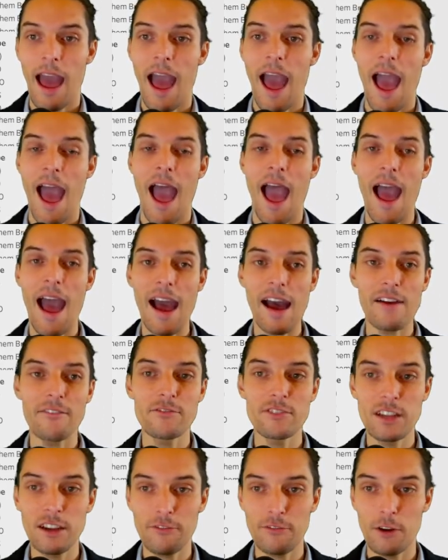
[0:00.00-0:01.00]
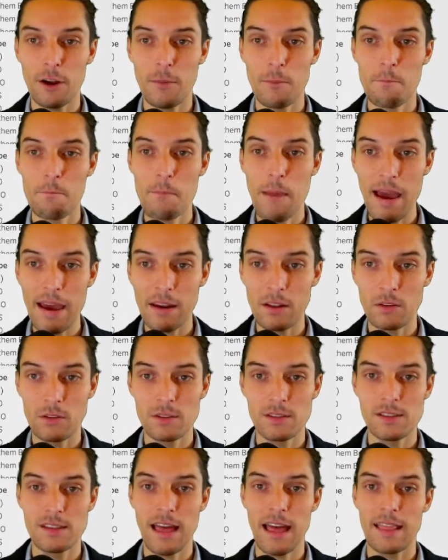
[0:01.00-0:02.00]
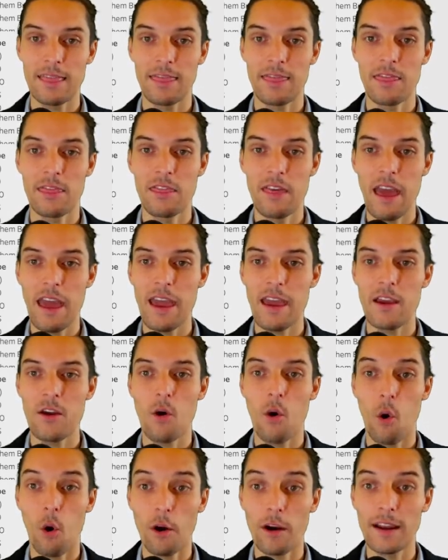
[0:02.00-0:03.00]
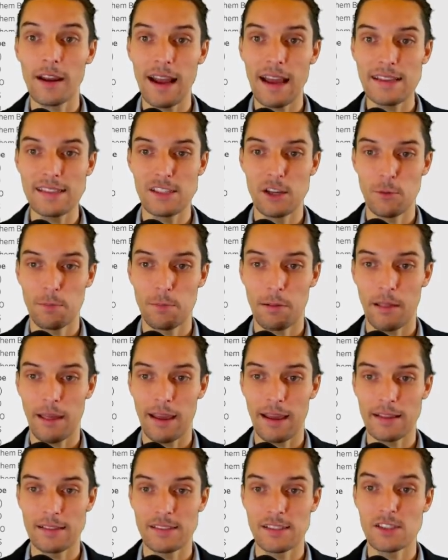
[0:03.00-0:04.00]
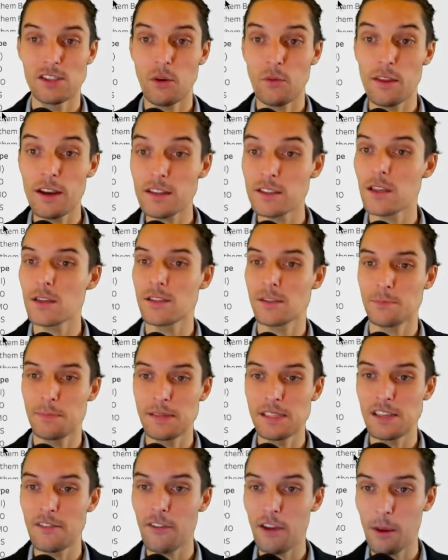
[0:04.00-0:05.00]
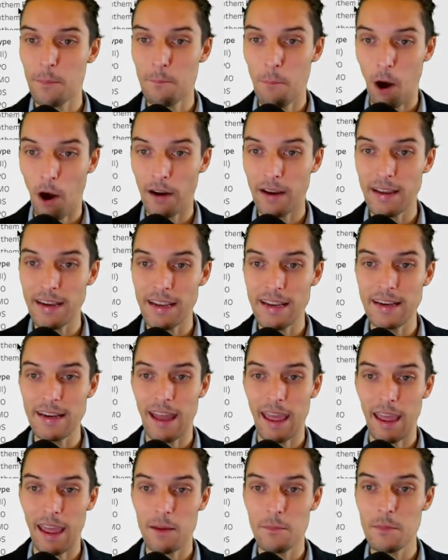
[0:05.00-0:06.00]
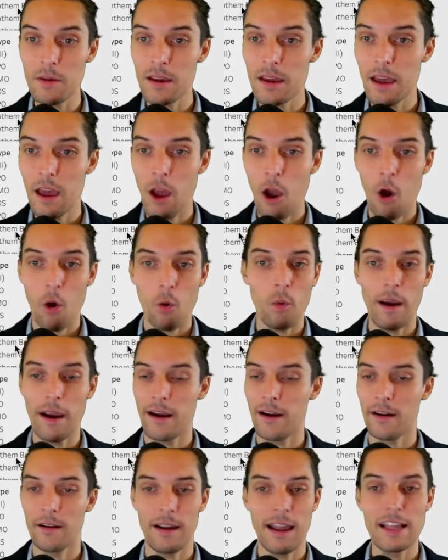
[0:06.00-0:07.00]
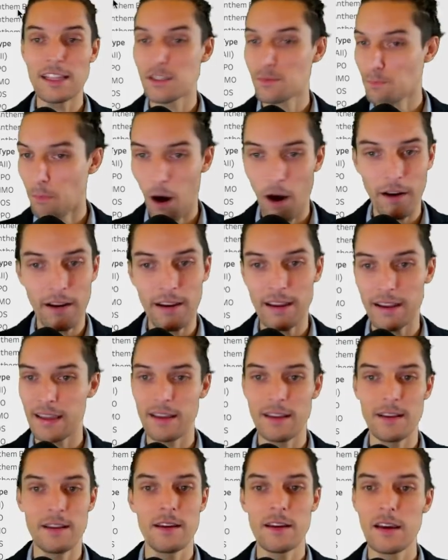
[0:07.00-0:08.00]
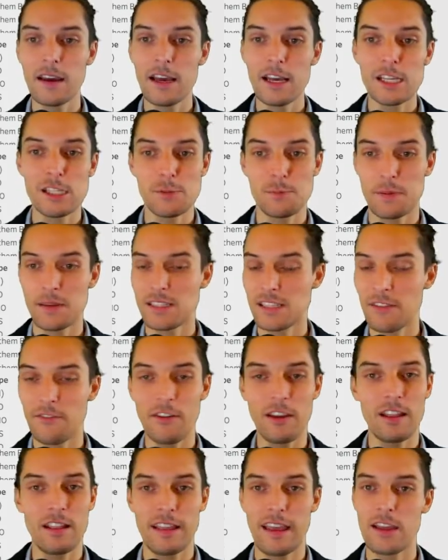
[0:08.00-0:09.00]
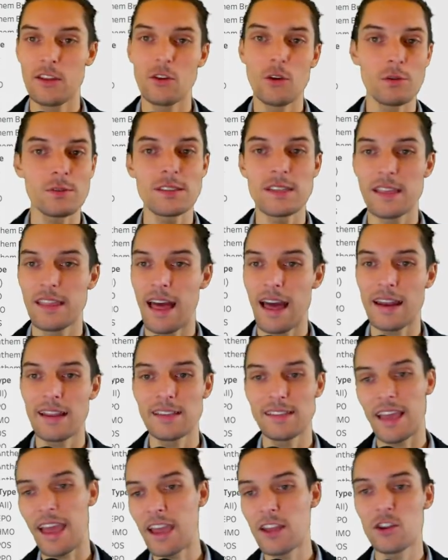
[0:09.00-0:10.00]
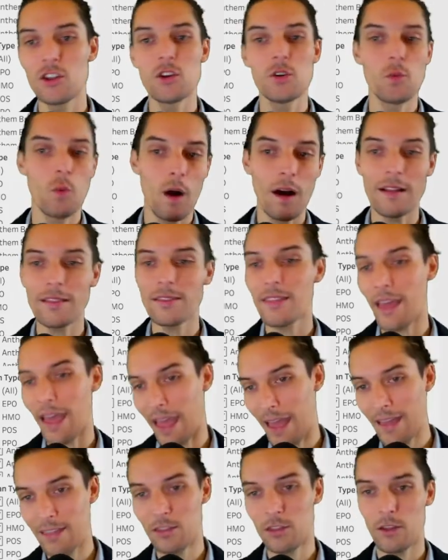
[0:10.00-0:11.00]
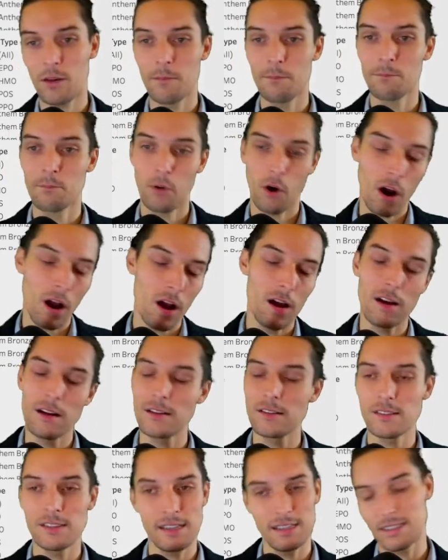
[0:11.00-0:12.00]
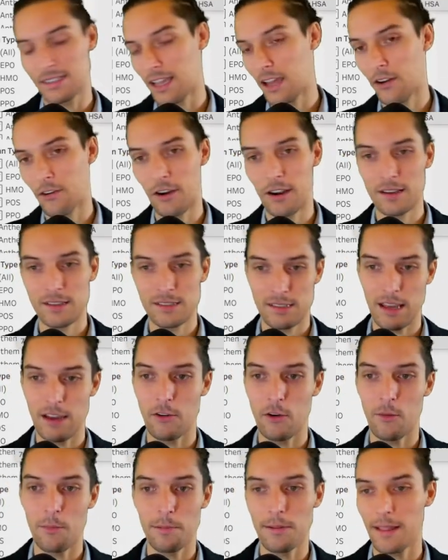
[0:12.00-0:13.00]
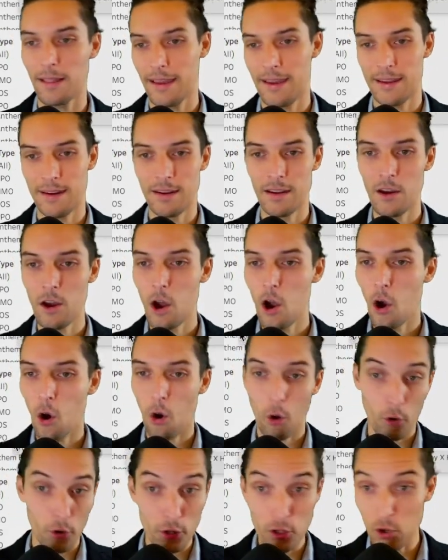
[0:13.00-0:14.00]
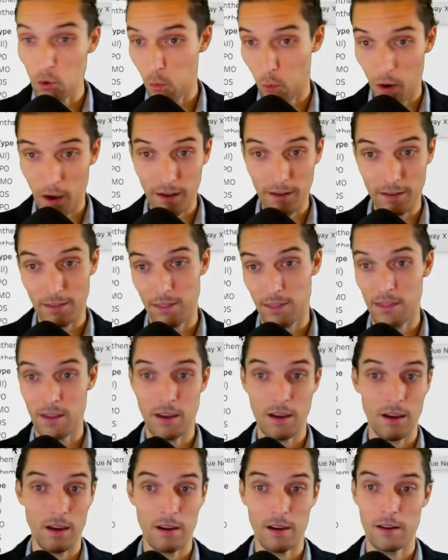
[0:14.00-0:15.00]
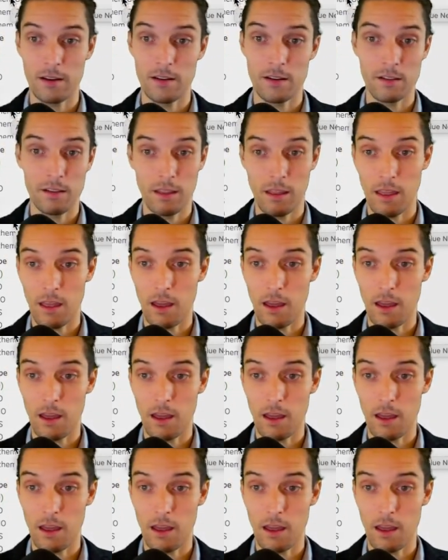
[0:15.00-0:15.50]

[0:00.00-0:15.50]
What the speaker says: have different metals that they organize their plans. And so there's a specific marketing name where it's marketed specifically, and you'll see that as, hey, do you want the Anthem Bronze, et cetera, plan? Or do you want this